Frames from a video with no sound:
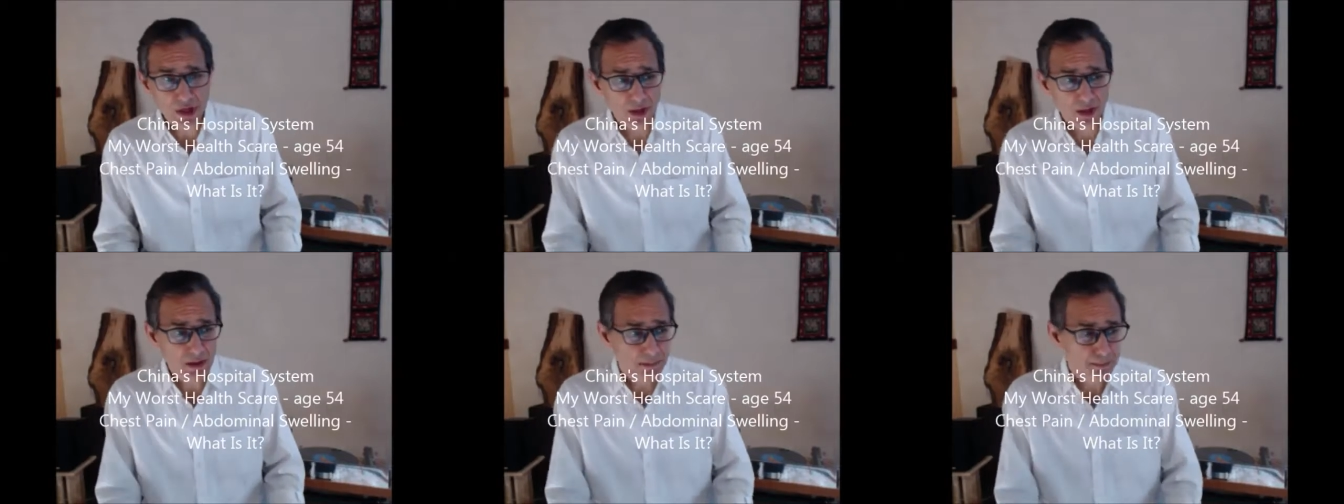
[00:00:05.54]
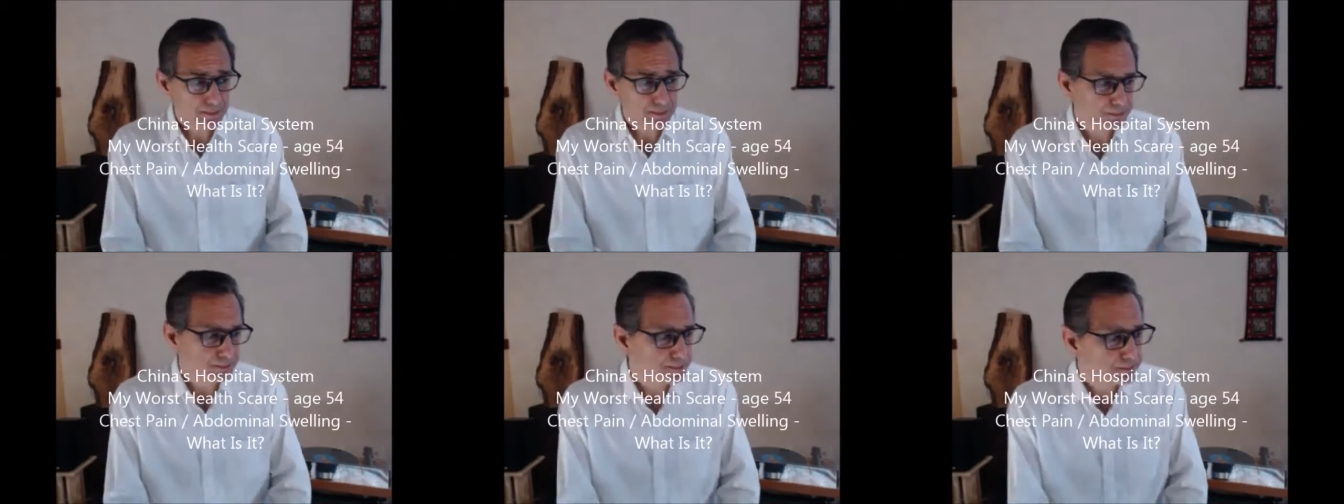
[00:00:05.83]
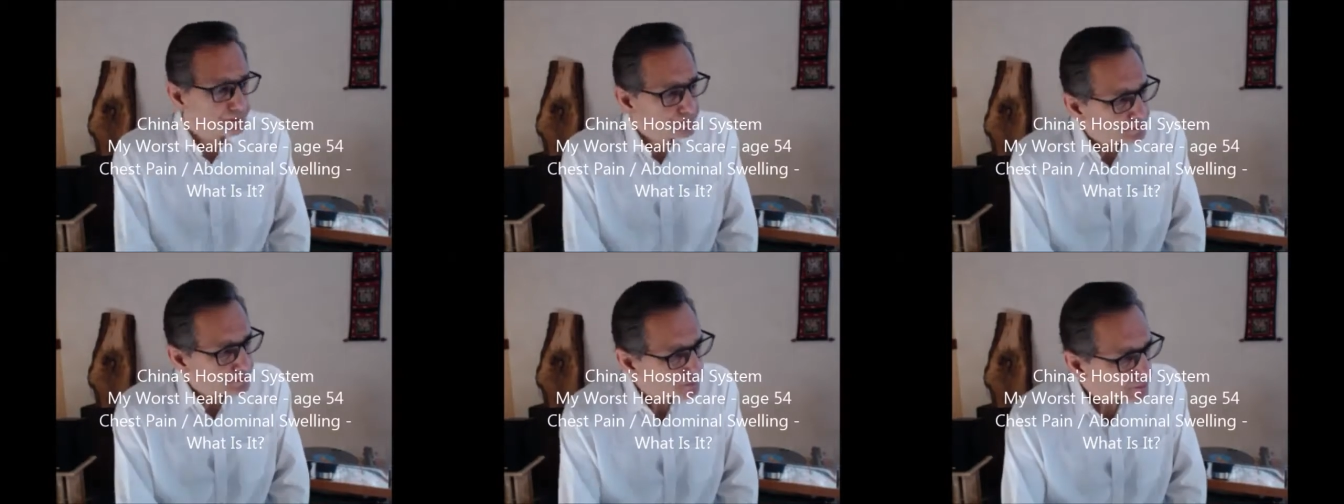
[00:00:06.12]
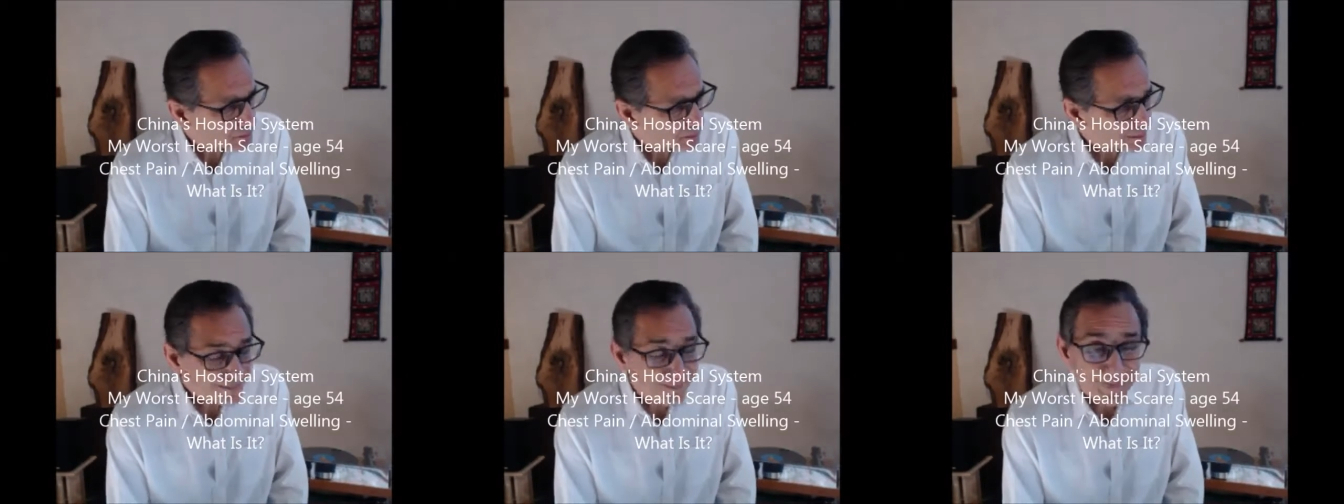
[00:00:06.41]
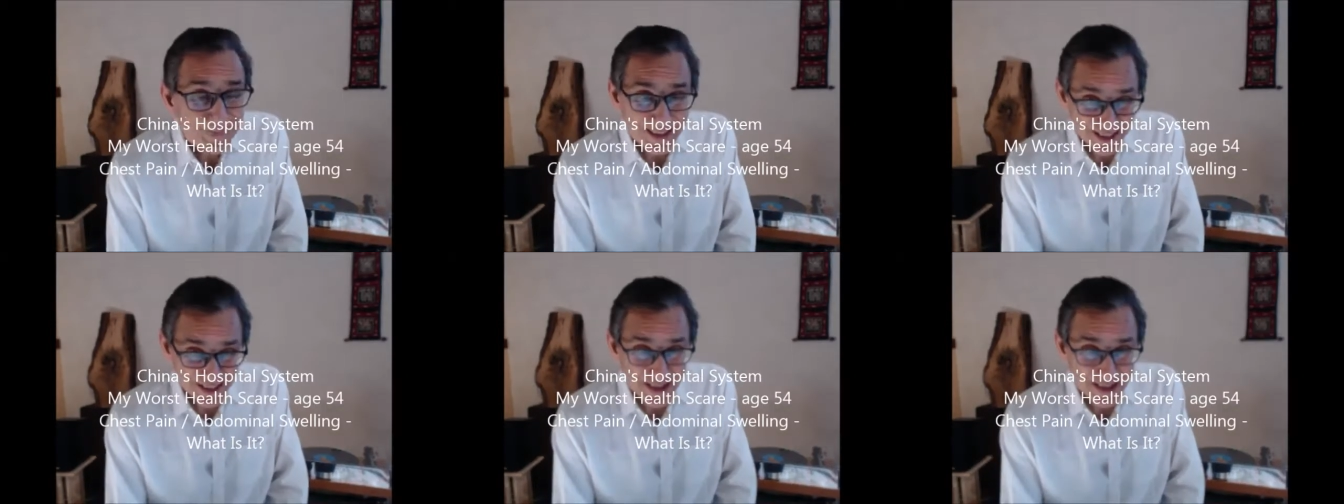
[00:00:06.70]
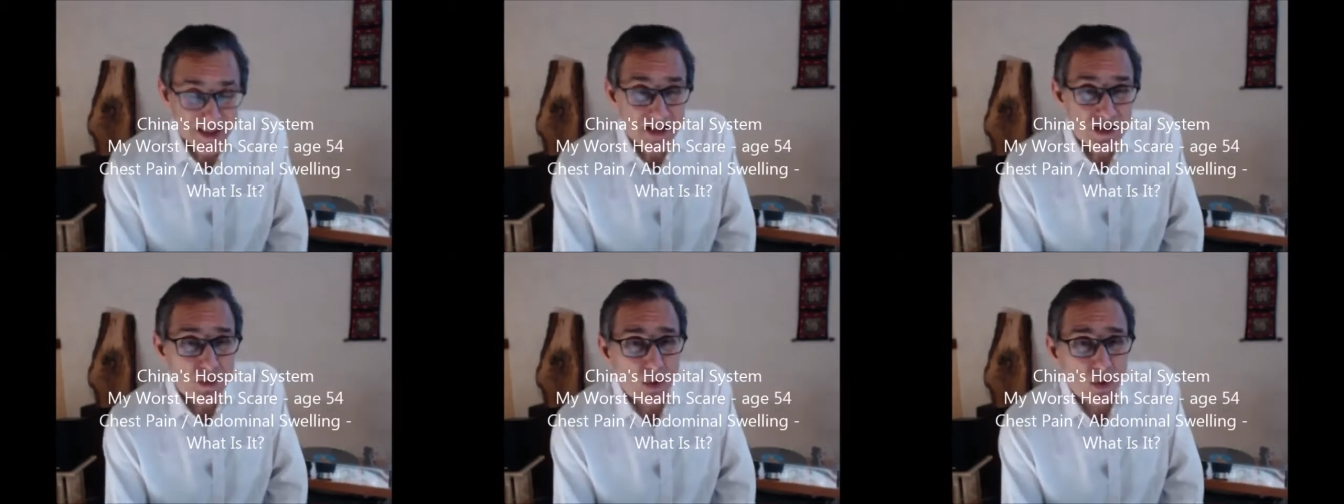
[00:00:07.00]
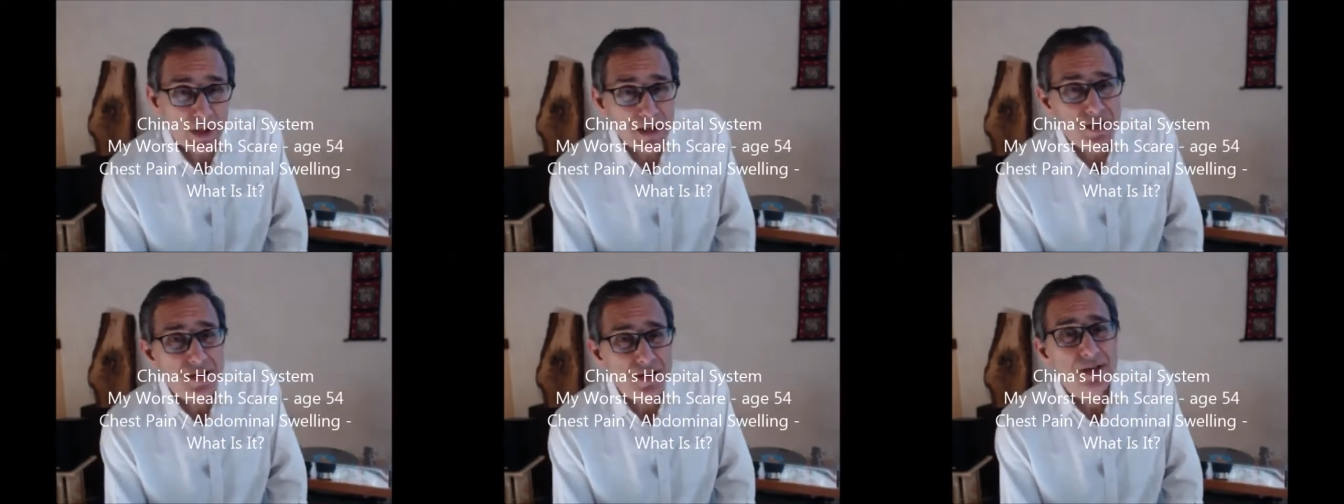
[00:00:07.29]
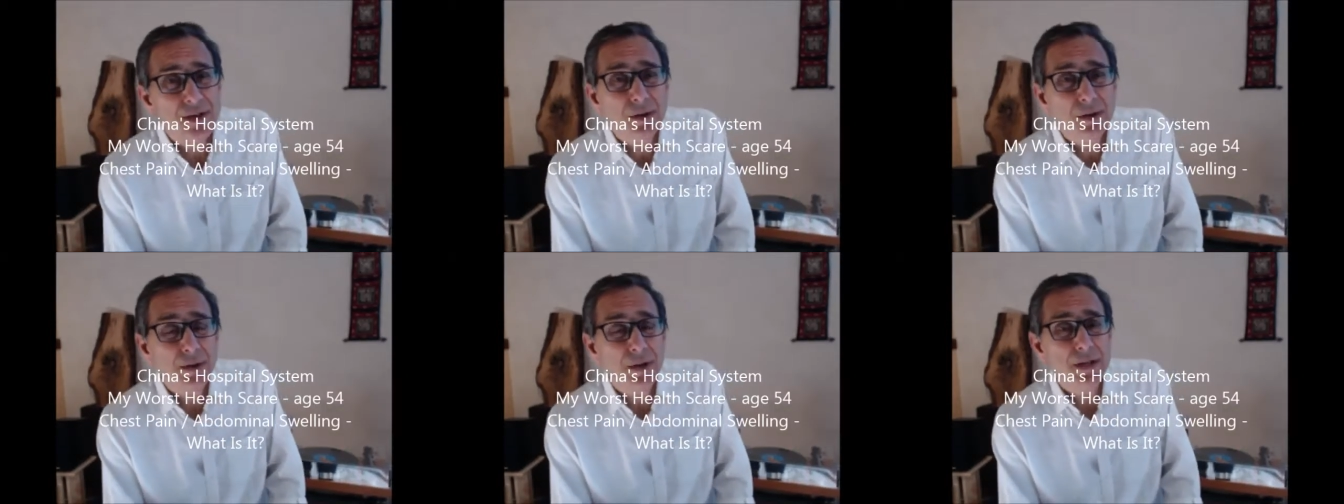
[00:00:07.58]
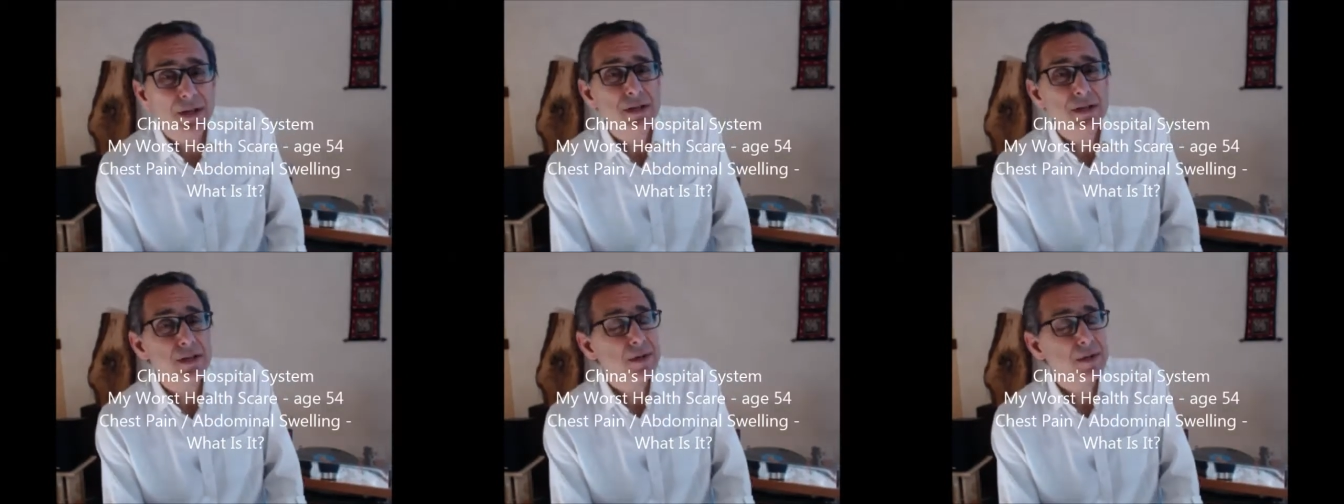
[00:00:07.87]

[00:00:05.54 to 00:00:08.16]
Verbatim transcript: On. In this one it's serious.